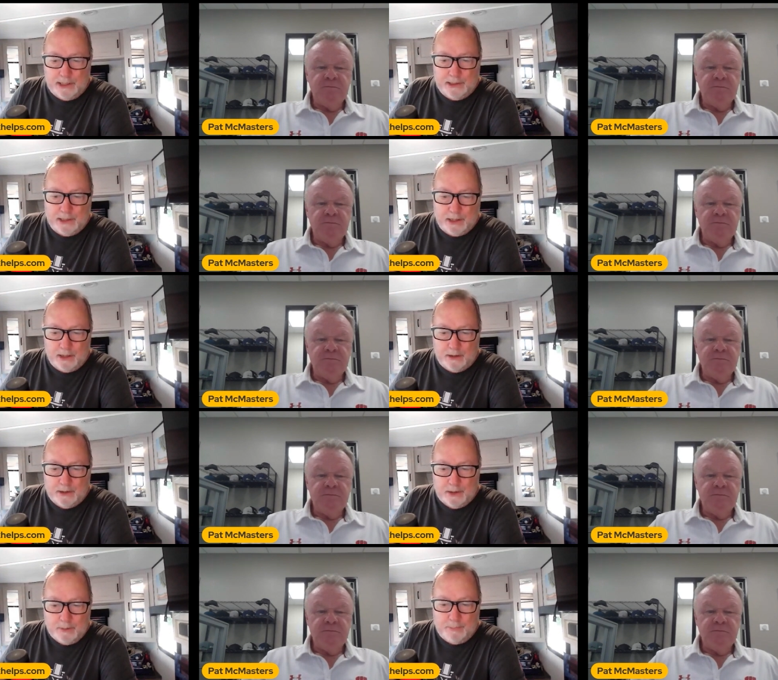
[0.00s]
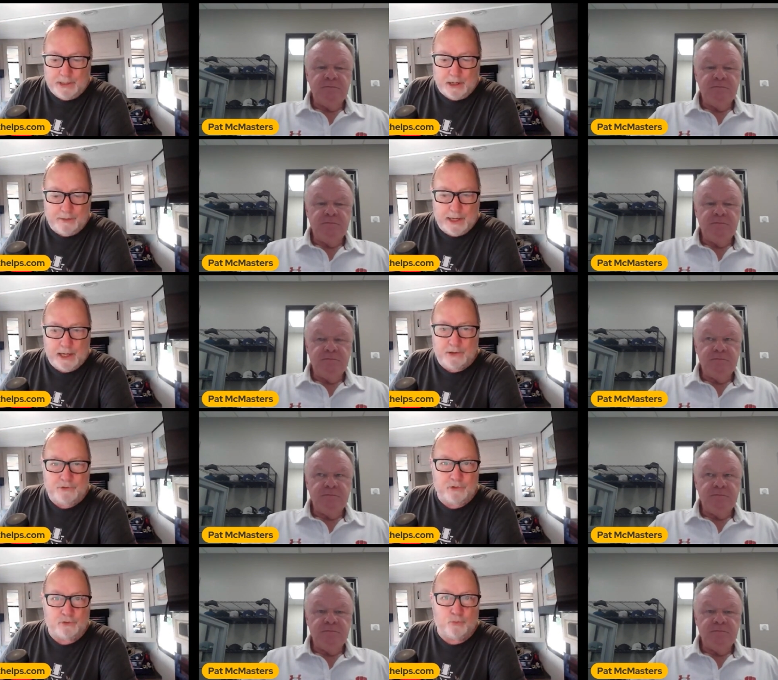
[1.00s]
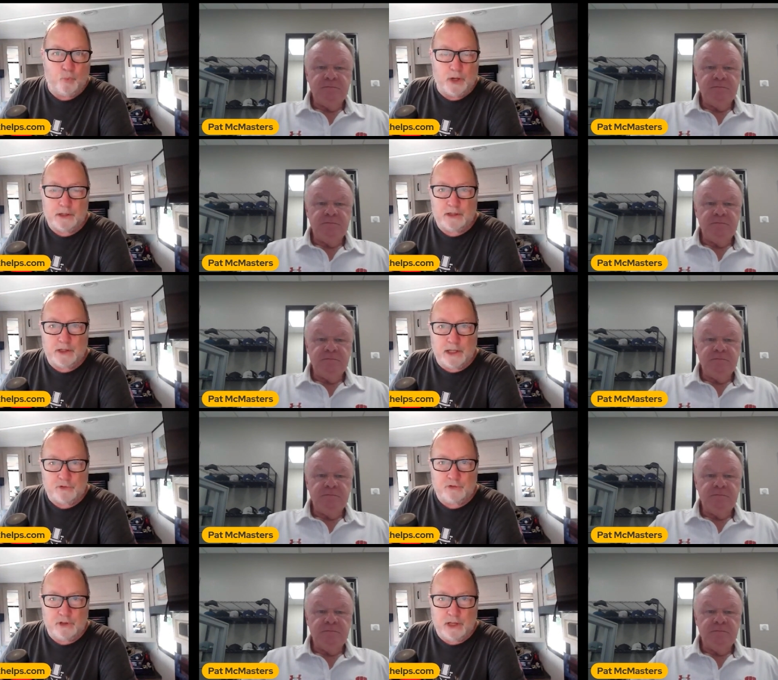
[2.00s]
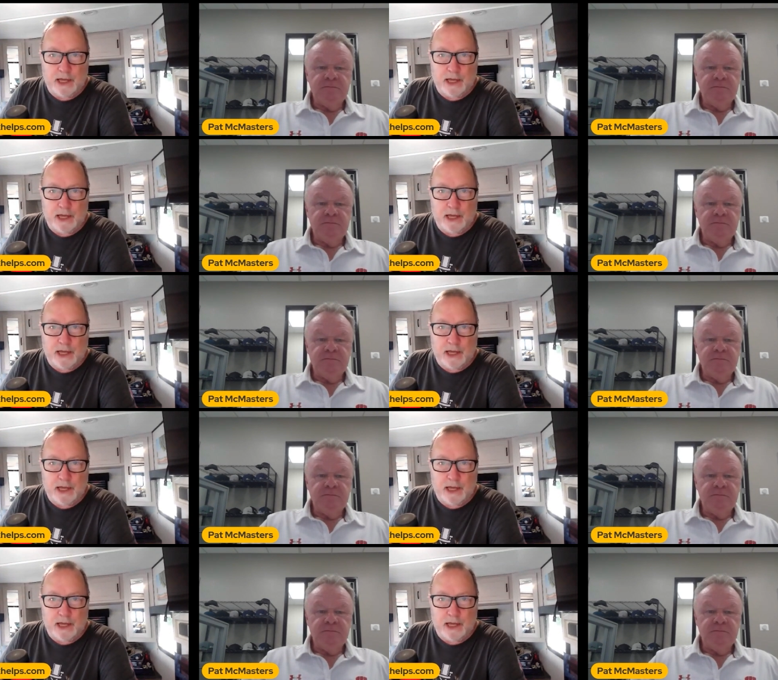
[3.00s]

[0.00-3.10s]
Speaker 1: and uh beyond that it's just one connection